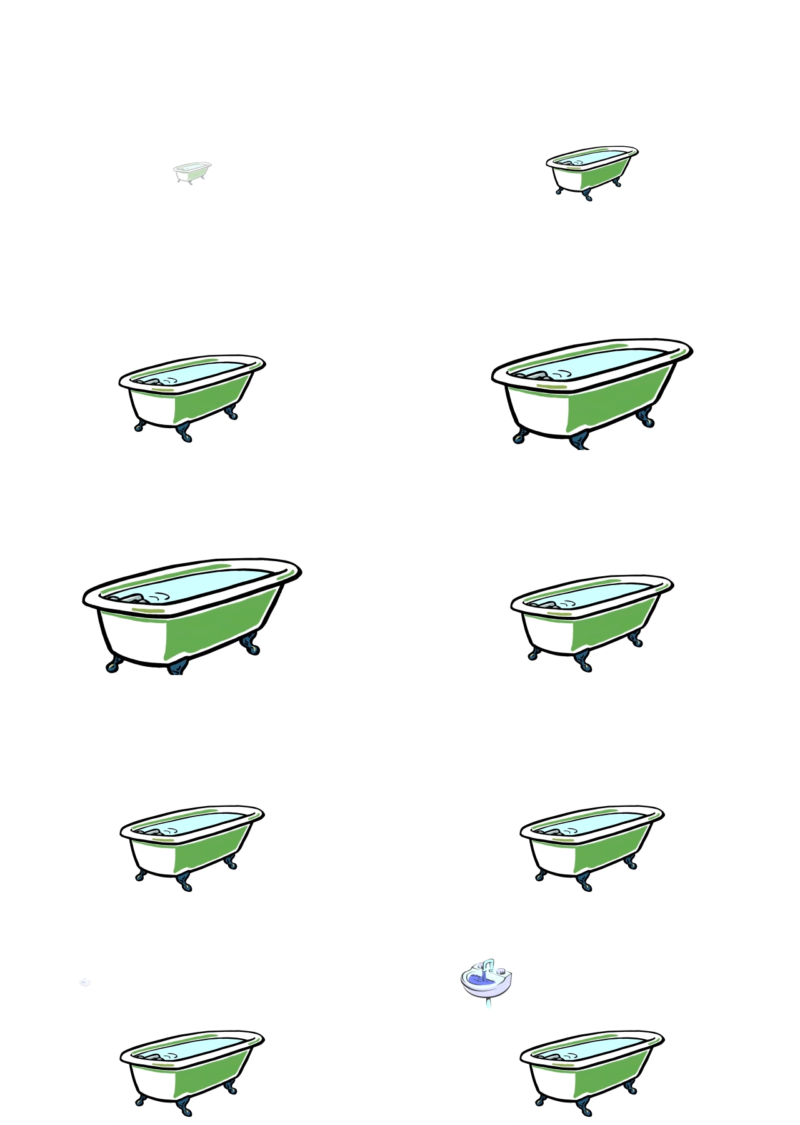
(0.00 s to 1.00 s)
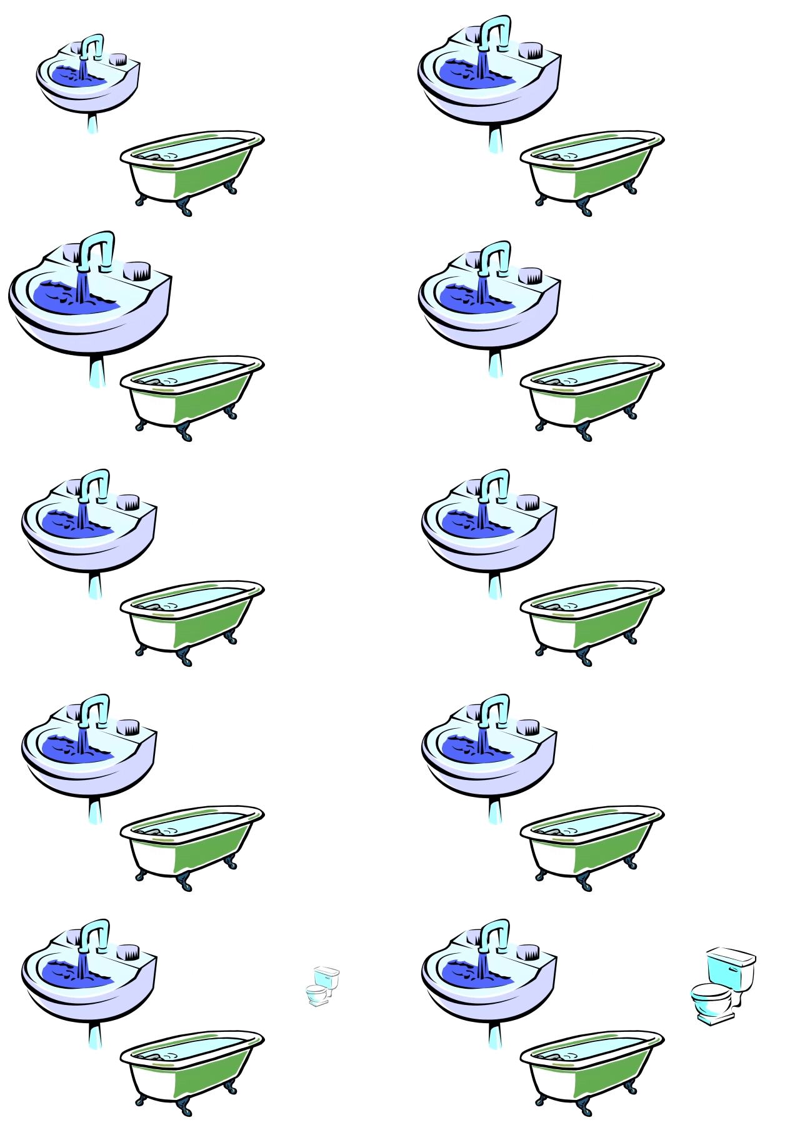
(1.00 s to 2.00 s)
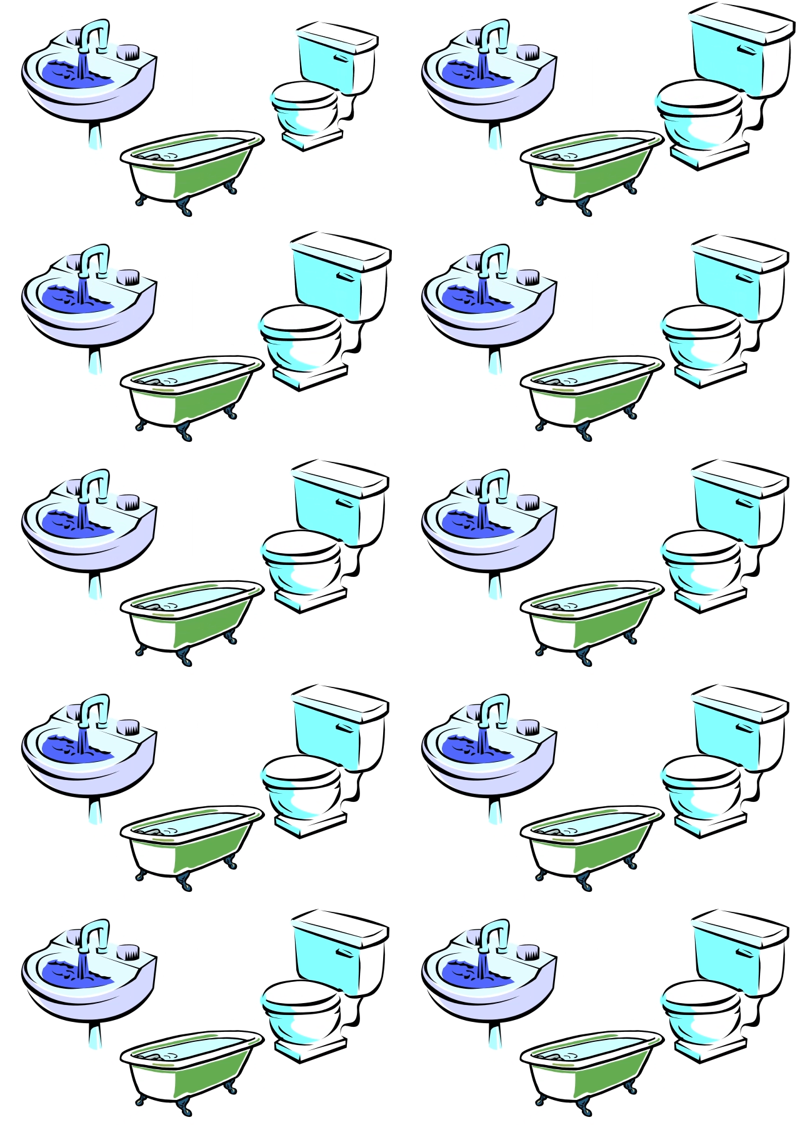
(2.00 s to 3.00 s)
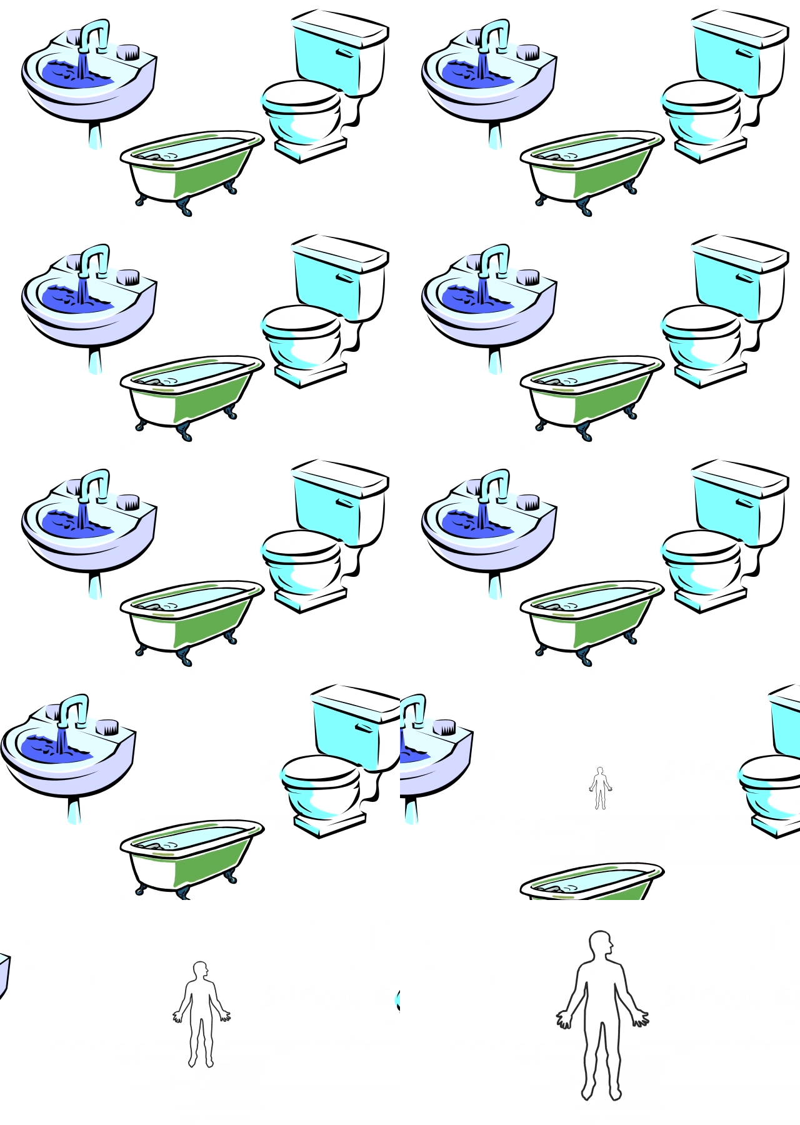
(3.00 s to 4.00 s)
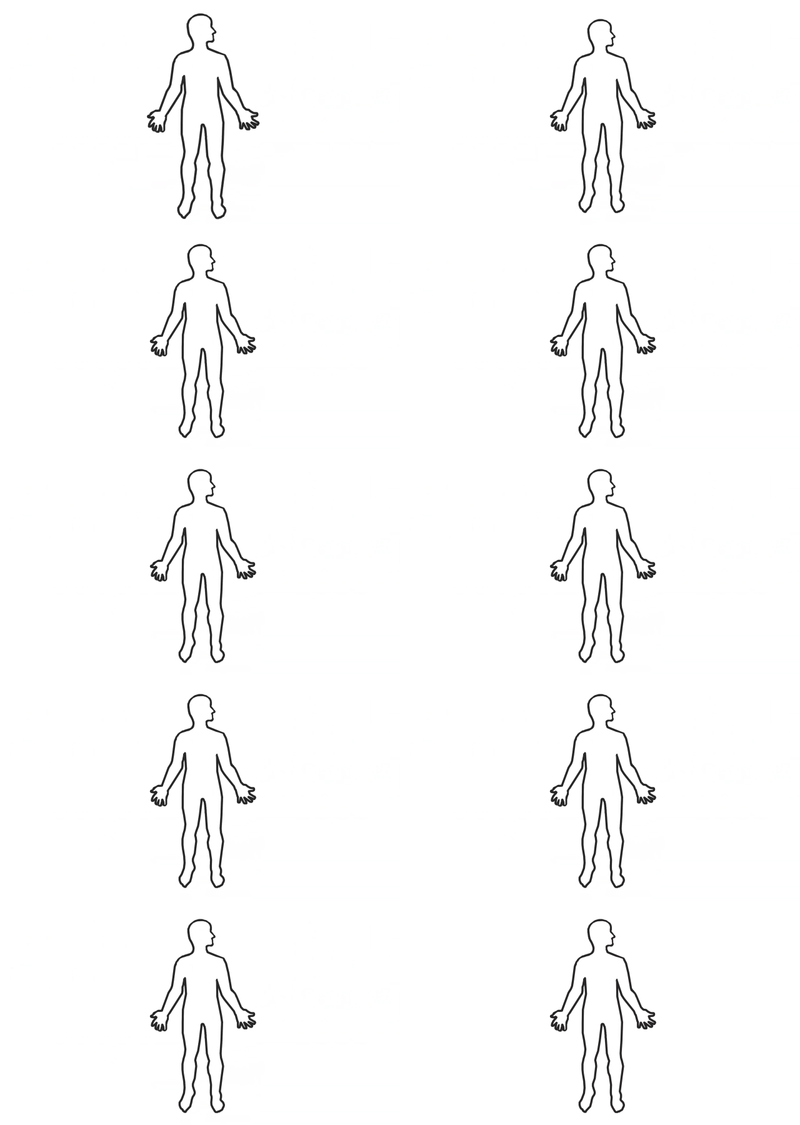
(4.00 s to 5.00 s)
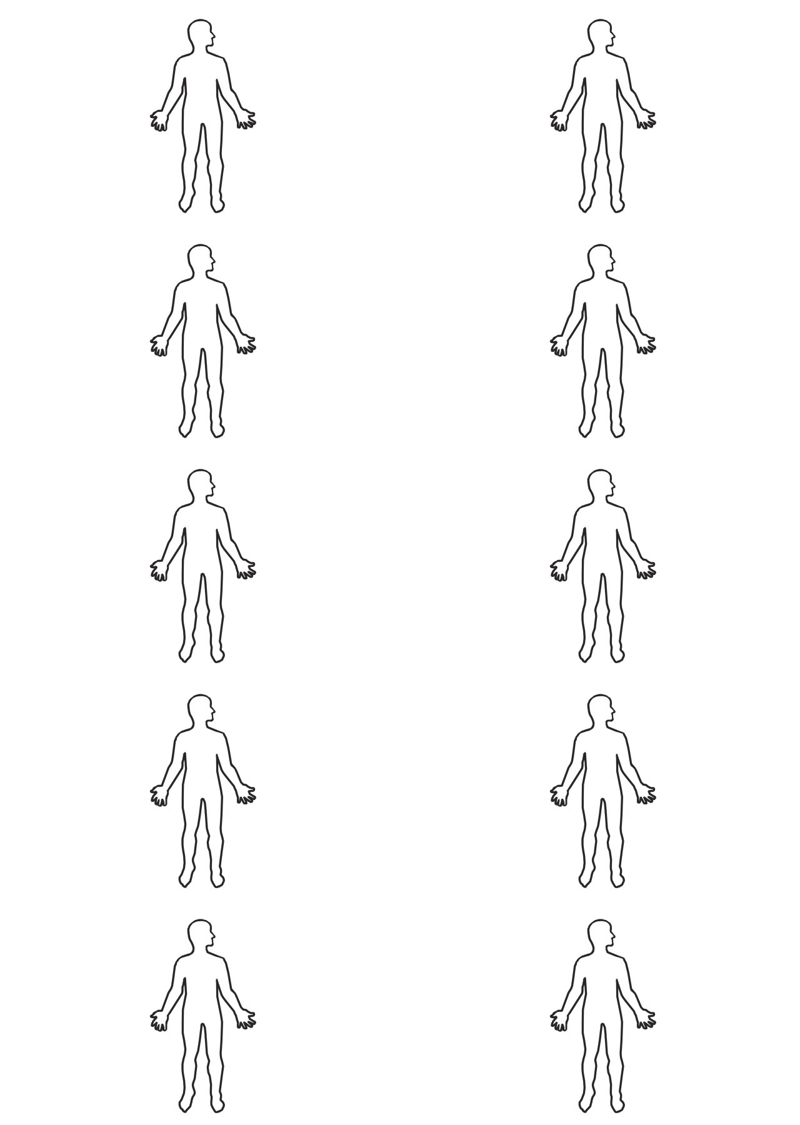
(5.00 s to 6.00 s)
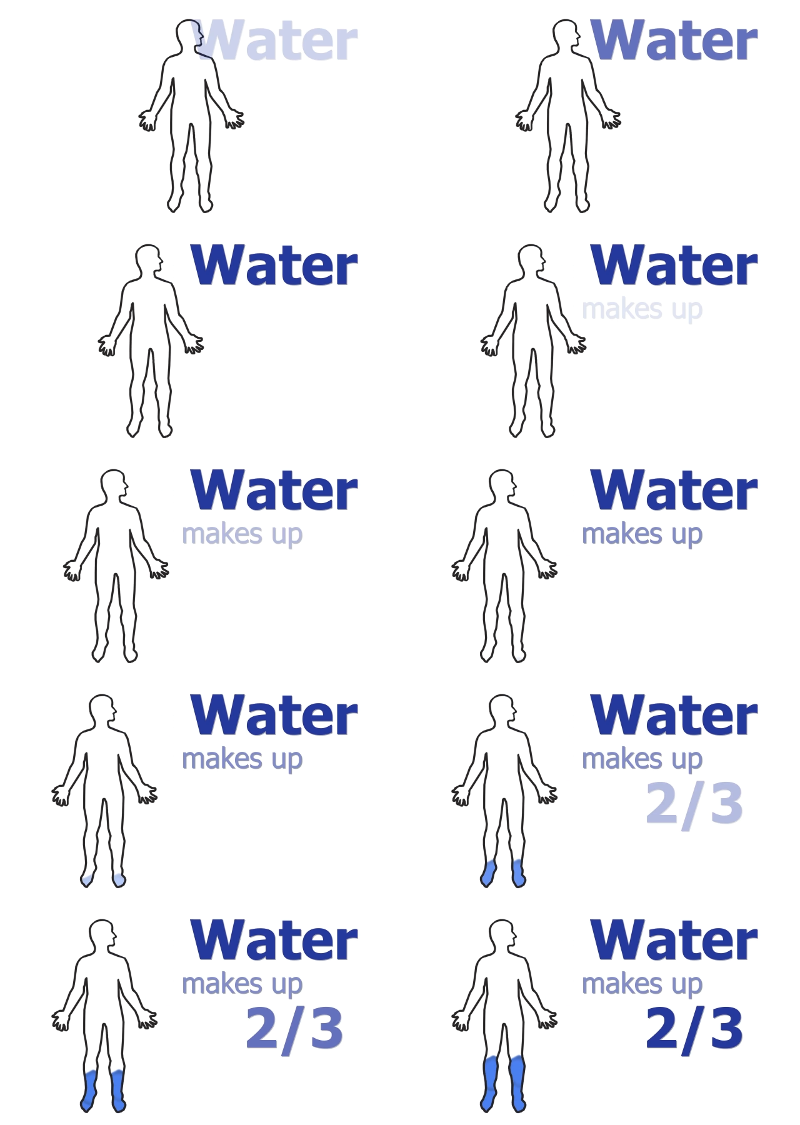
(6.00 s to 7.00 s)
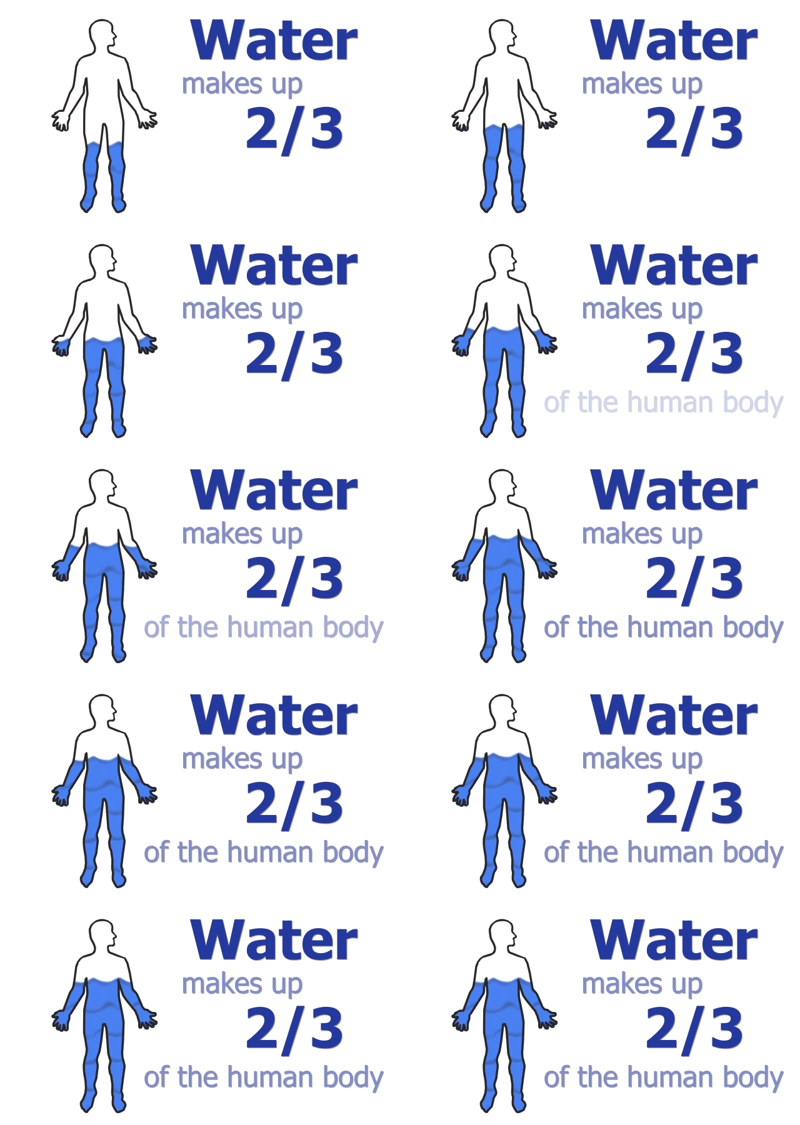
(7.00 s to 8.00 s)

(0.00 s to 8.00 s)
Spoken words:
Nobody's mouth can be seen.